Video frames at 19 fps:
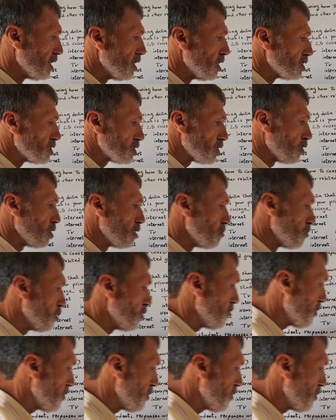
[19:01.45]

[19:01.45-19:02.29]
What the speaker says: So we move